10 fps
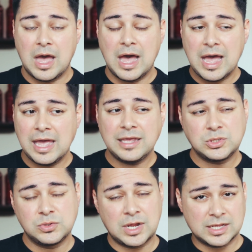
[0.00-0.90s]
I
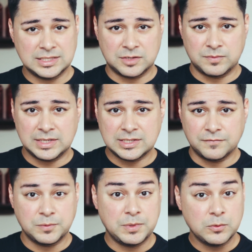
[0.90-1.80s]
do not consider
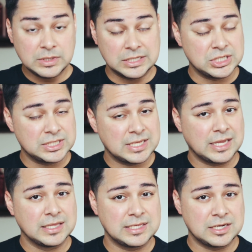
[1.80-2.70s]
myself to be religious. I
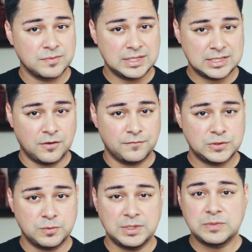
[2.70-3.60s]
consider myself
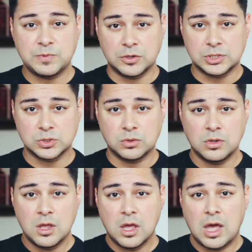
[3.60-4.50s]
to be
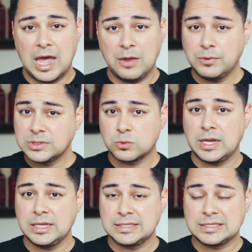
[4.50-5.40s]
spiritual. I was
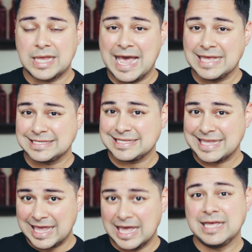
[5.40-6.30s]
raised as
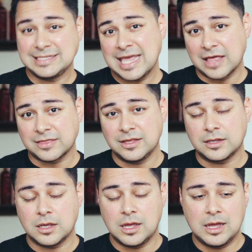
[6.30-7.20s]
a
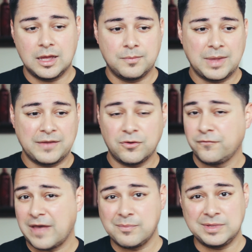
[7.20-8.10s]
Catholic. My whole
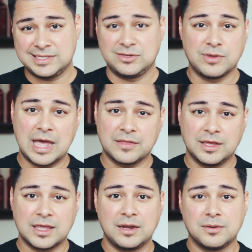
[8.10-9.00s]
family is still
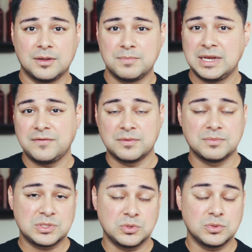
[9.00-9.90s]
Catholic, and many of them
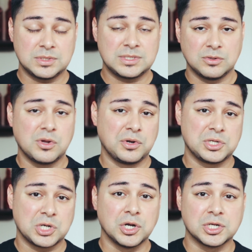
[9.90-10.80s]
still go to
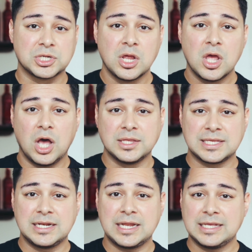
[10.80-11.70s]
church on
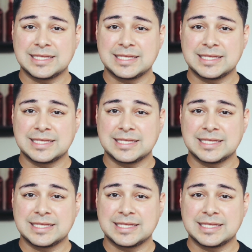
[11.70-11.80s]
Sundays.